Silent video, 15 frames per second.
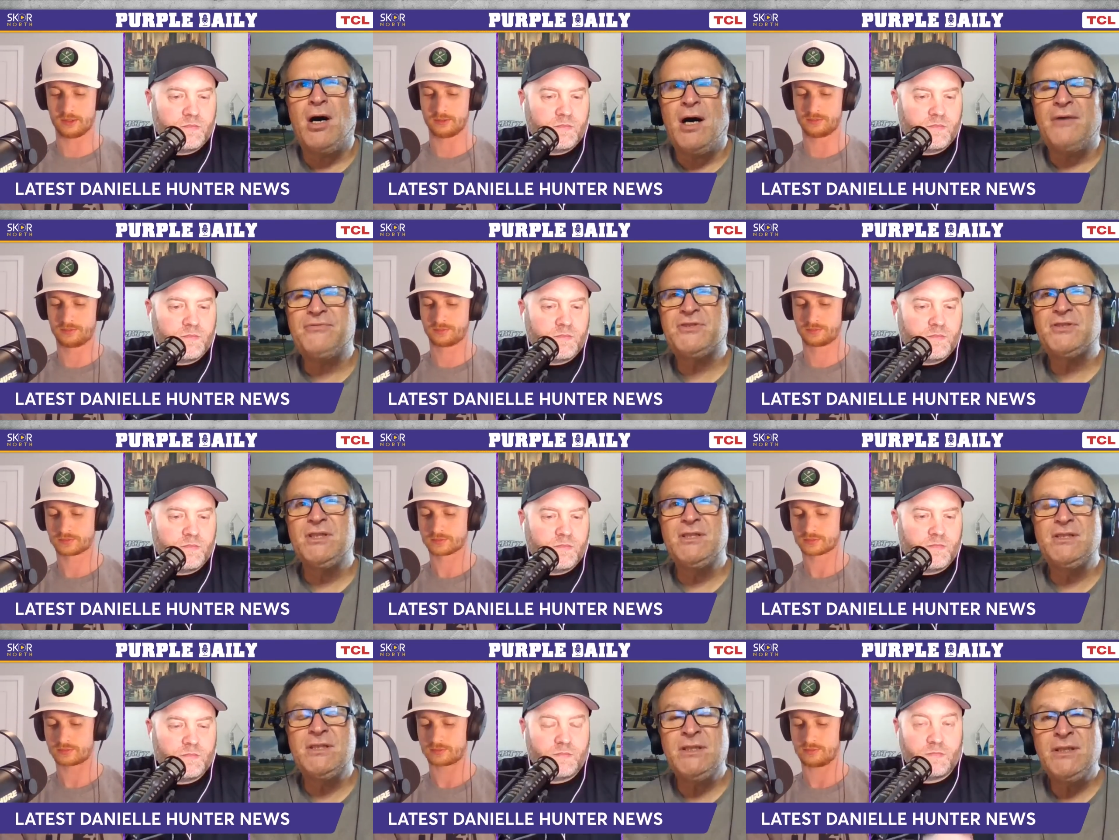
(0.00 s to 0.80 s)

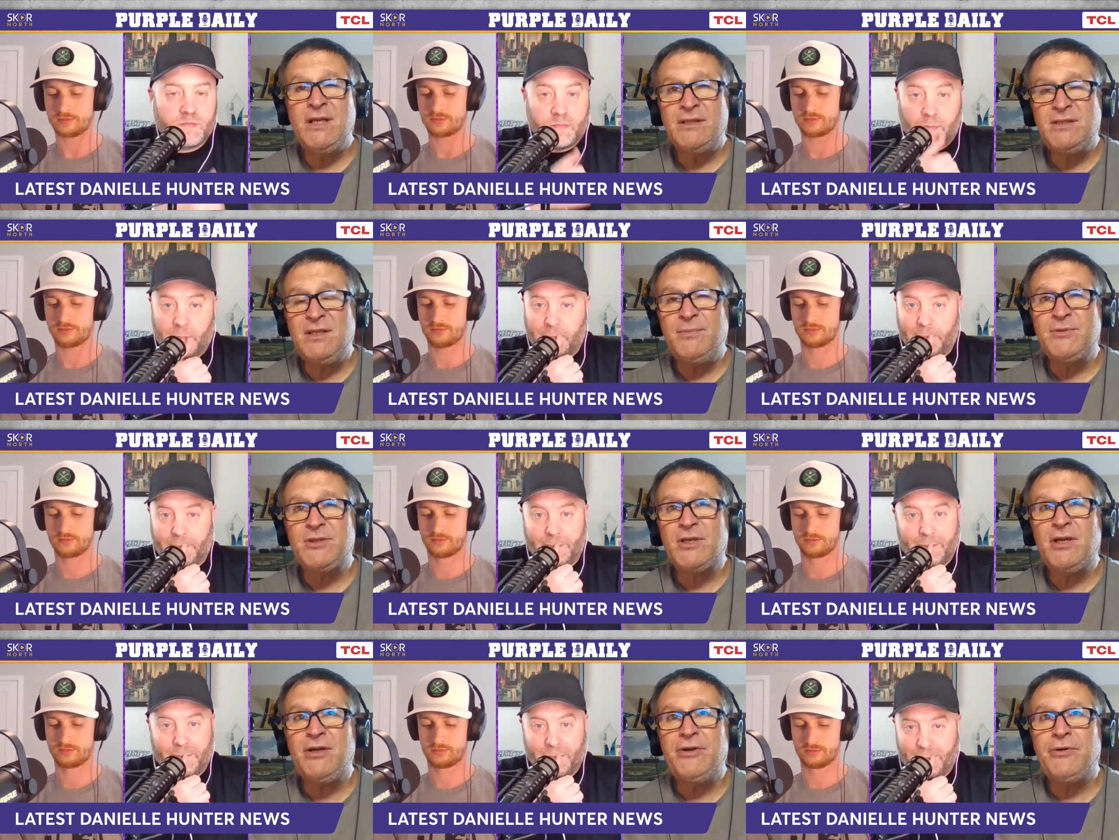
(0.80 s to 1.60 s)
Speaker 1: offseason and teams
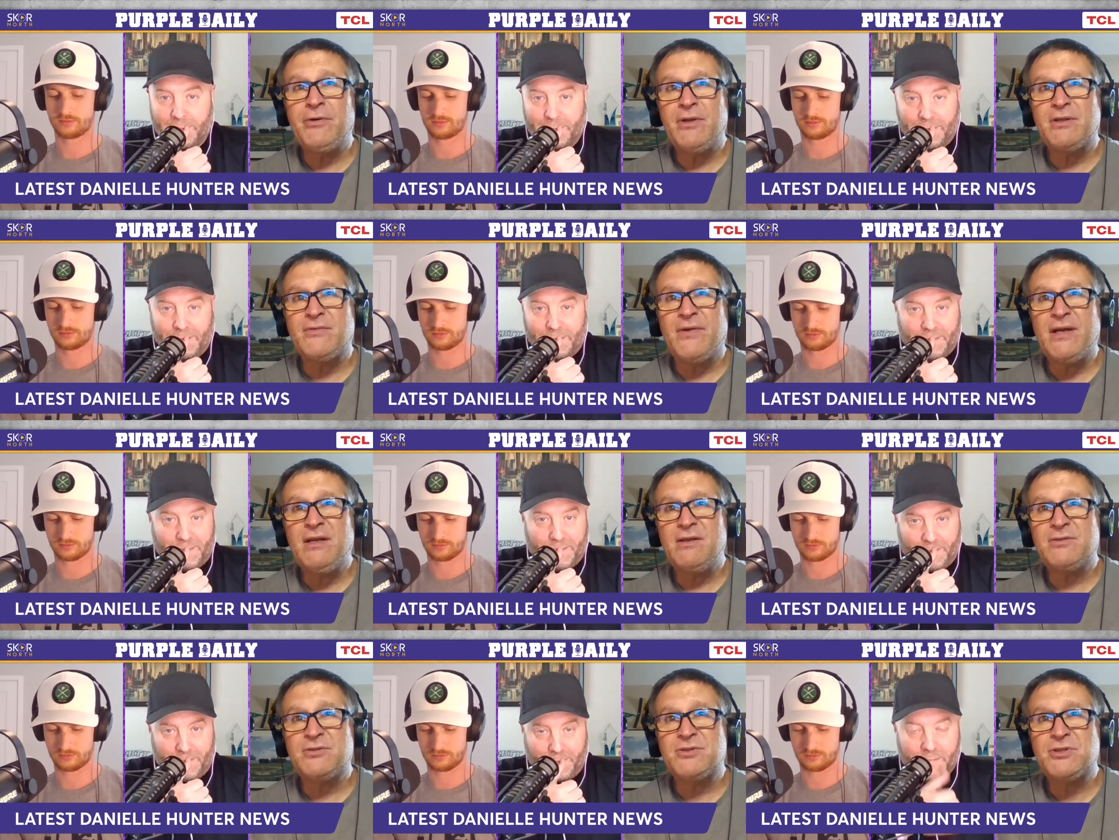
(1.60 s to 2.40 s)
are going to know that the
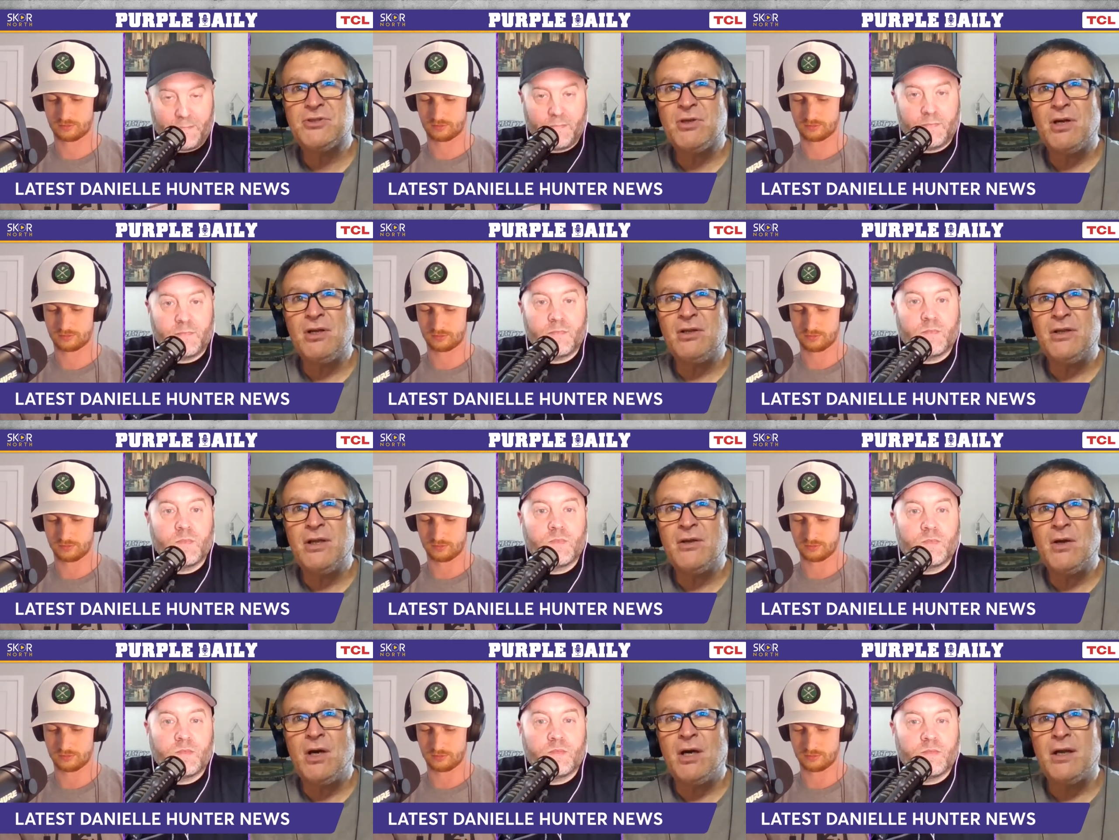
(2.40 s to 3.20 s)
Vikings are
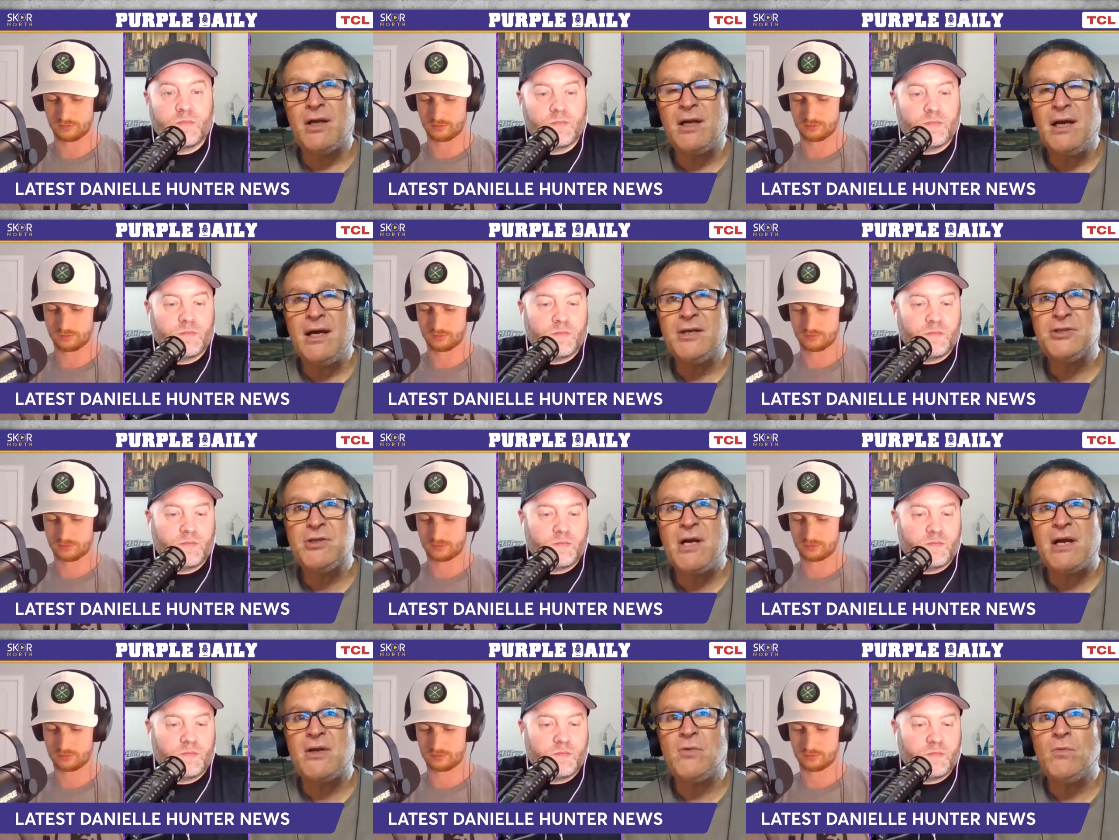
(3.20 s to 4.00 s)
struggling on a
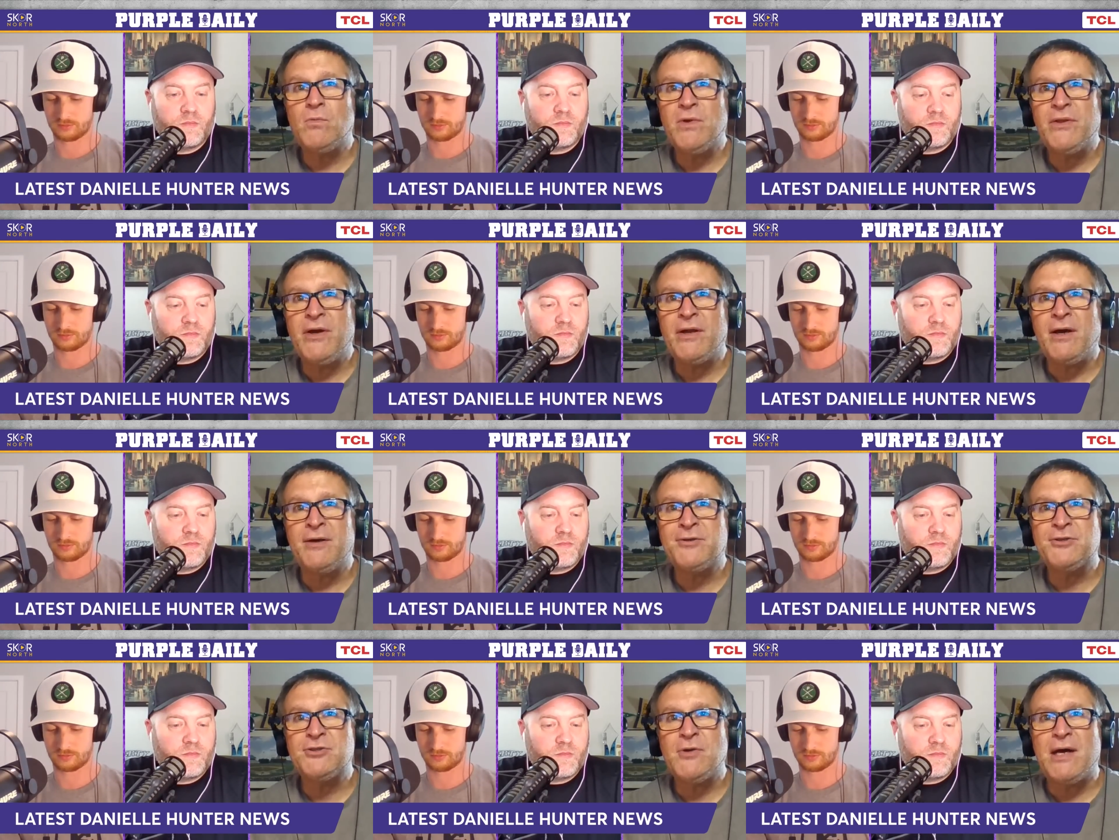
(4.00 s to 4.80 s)
contract with Hunter.